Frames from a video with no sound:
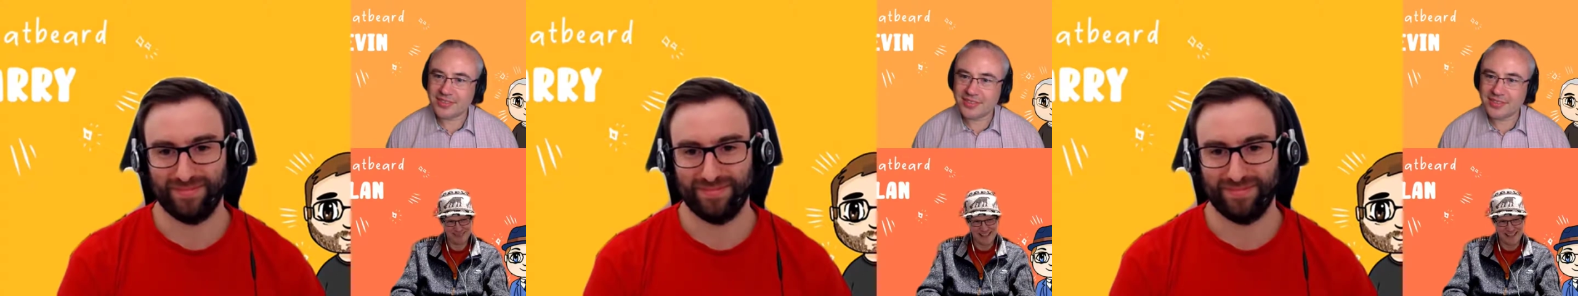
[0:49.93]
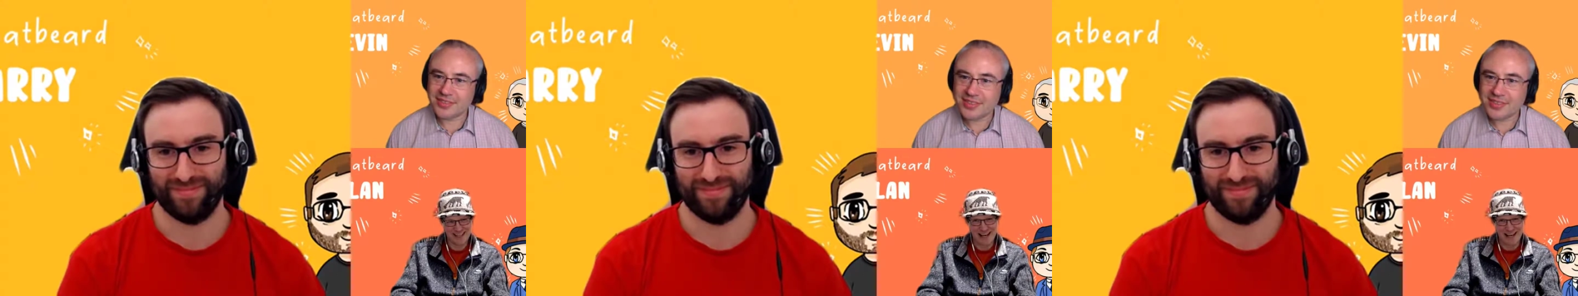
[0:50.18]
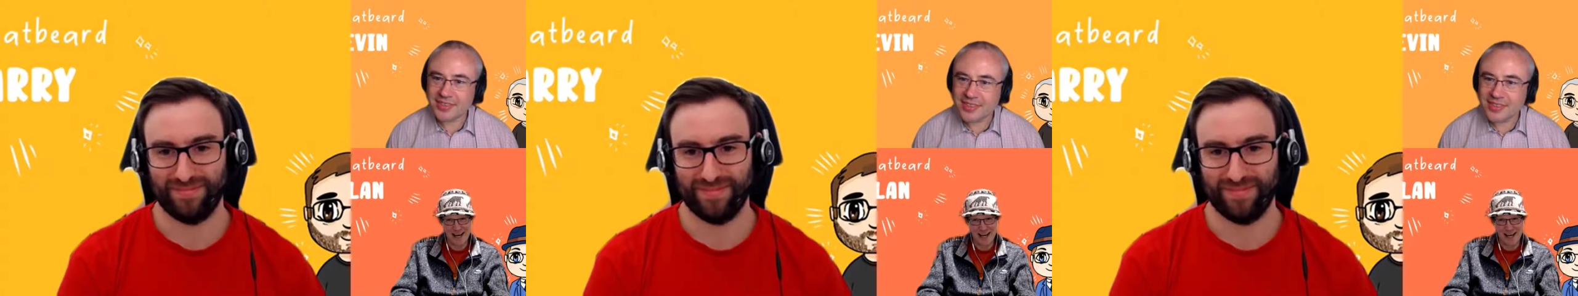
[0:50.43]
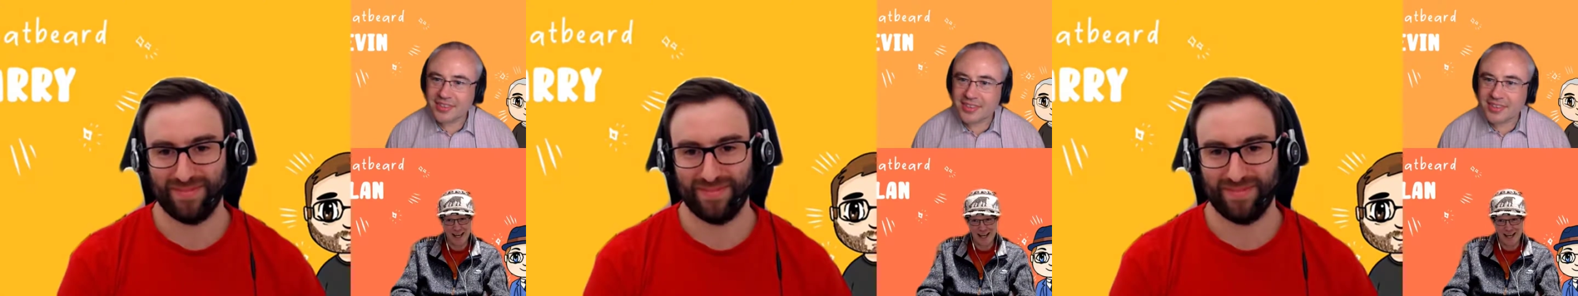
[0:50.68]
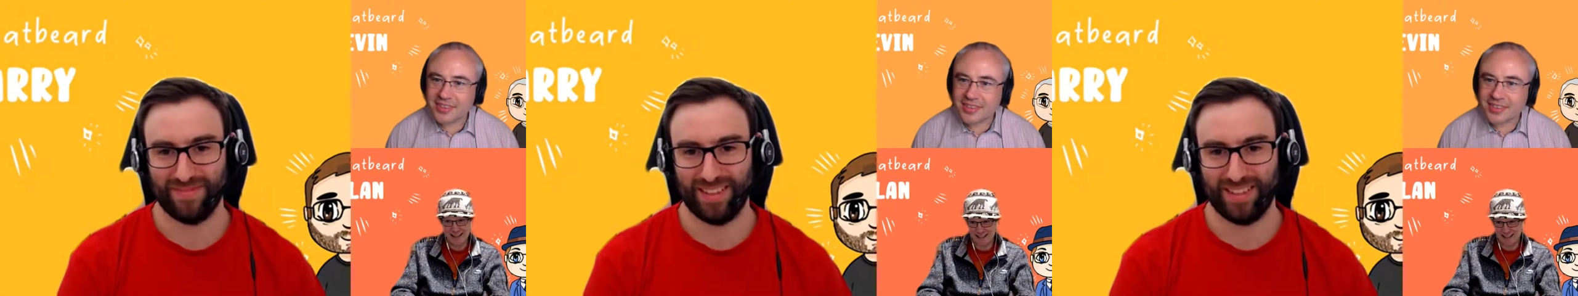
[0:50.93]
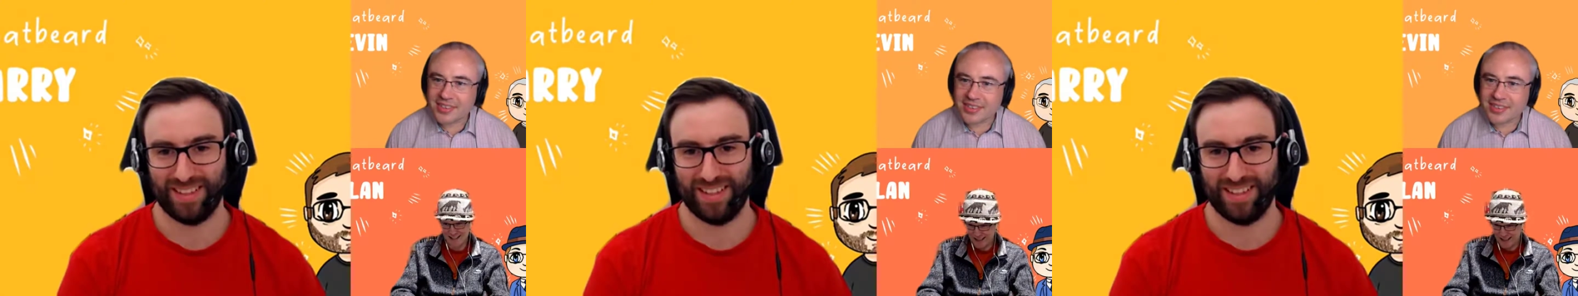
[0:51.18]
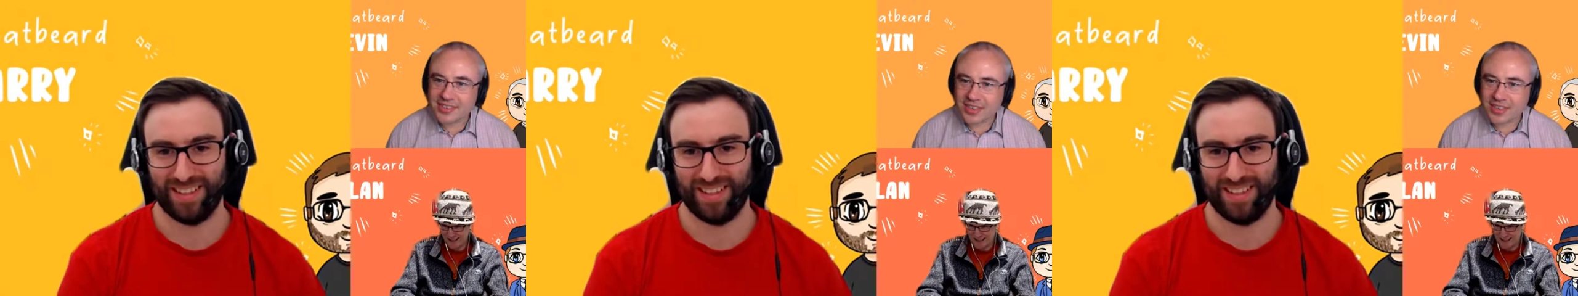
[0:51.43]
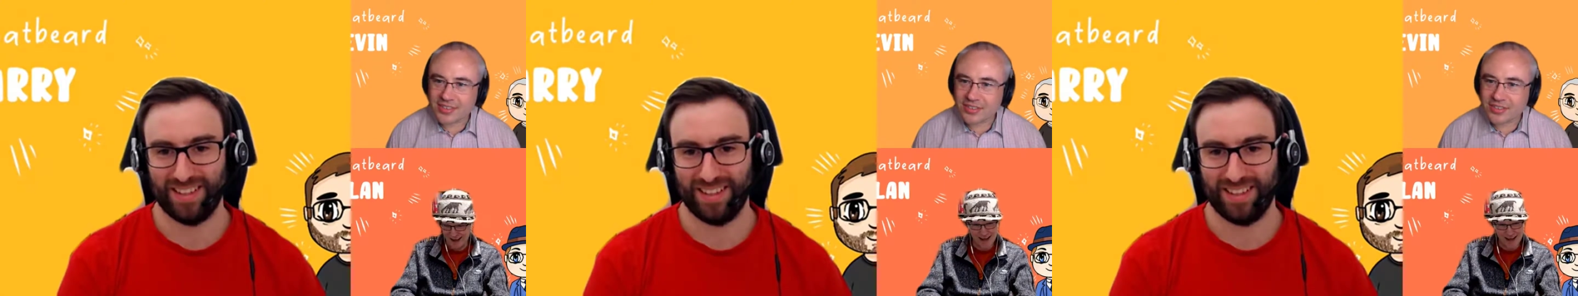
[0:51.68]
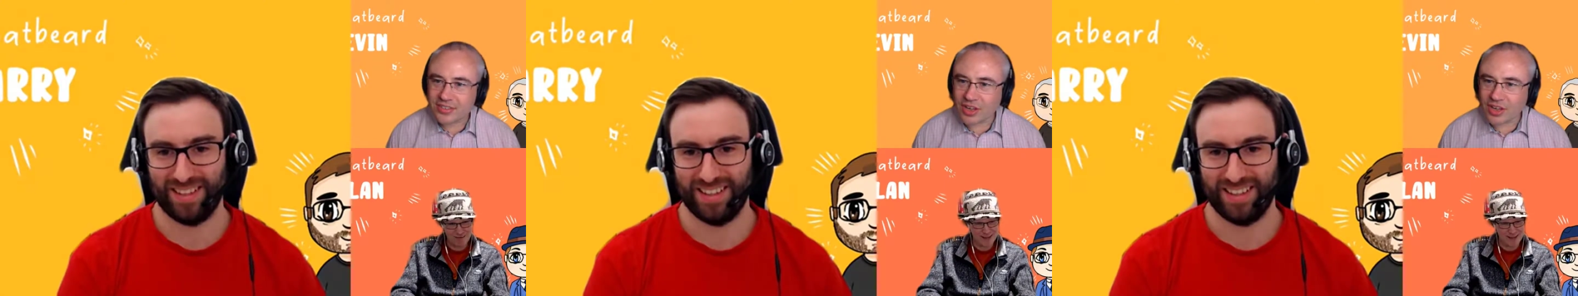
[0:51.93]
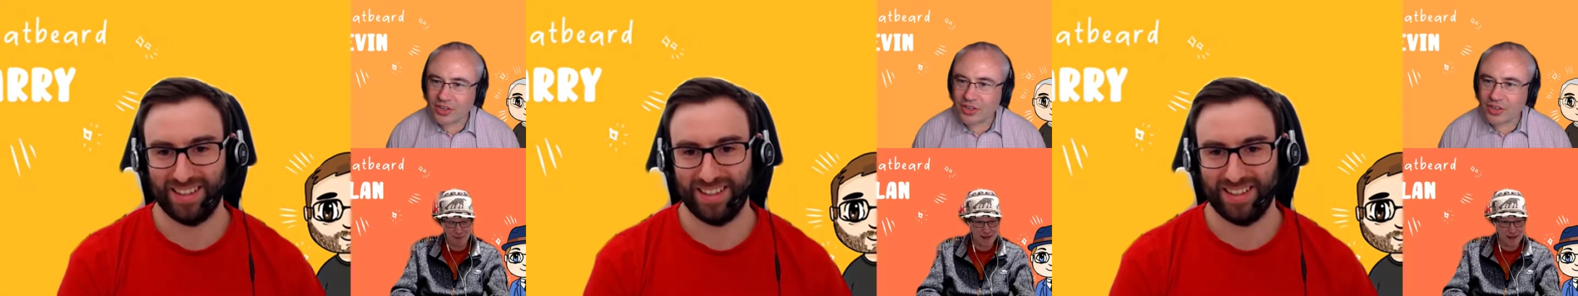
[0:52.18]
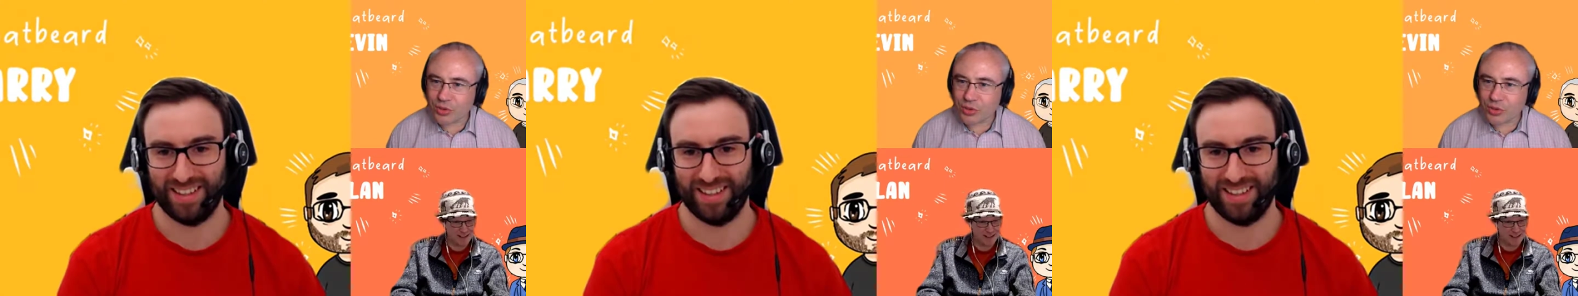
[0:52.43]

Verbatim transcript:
Speaker 1: Uh, it is, I have no a idea.